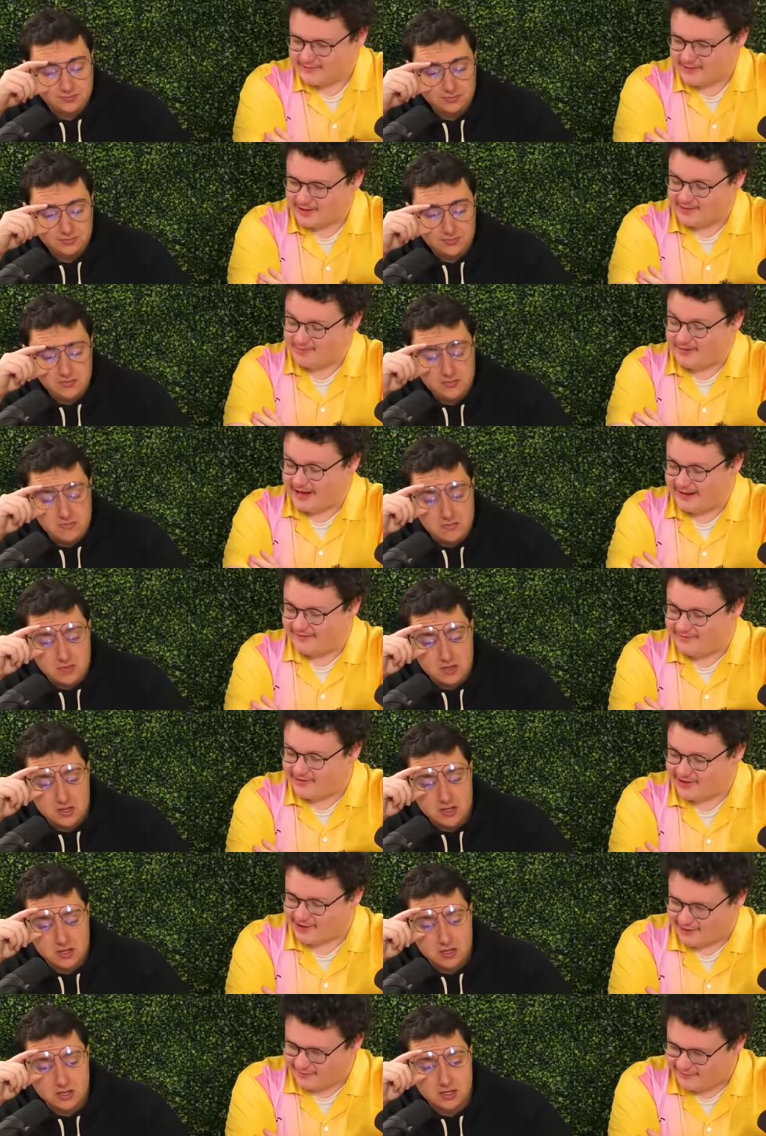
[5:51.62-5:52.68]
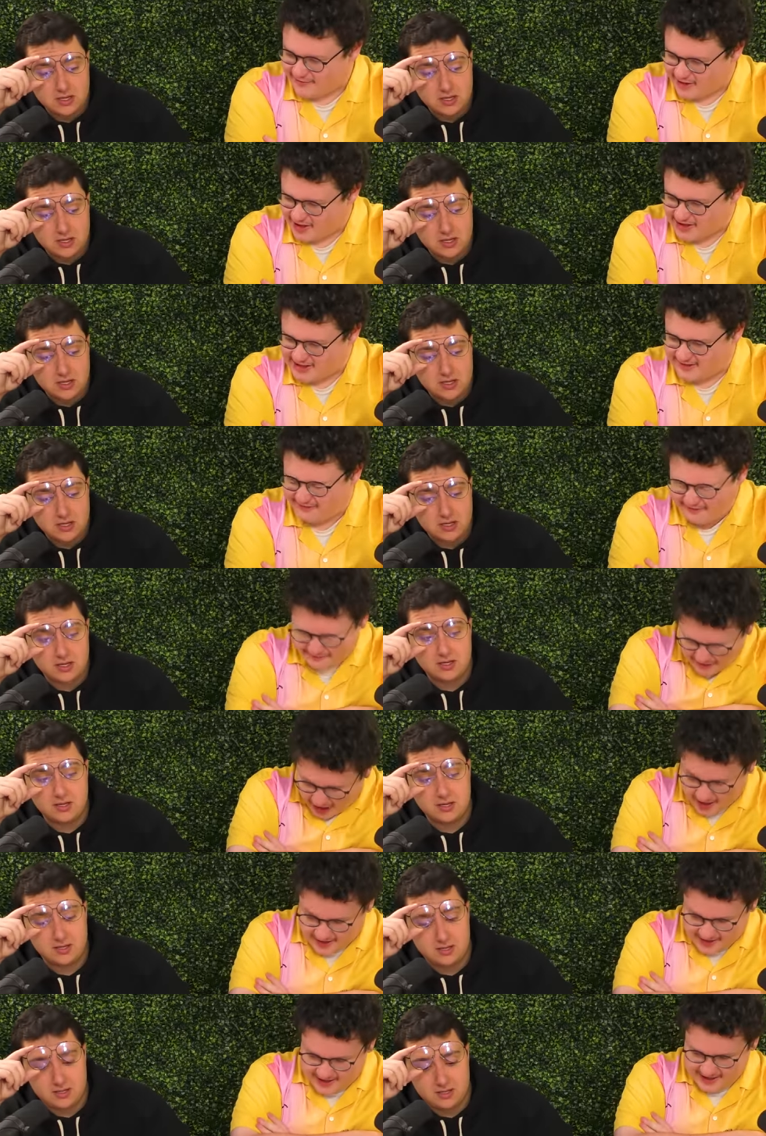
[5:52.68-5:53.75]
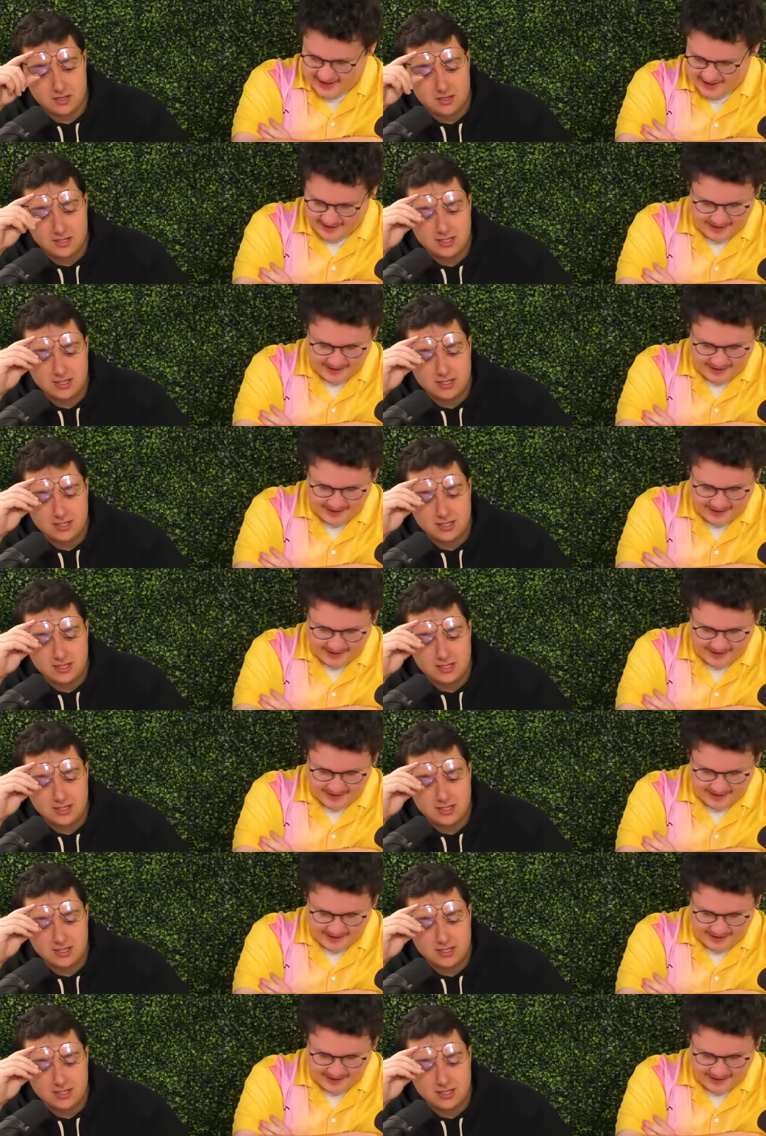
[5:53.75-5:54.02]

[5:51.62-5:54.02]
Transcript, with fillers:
Speaker 1: That's my turn first. Fuck.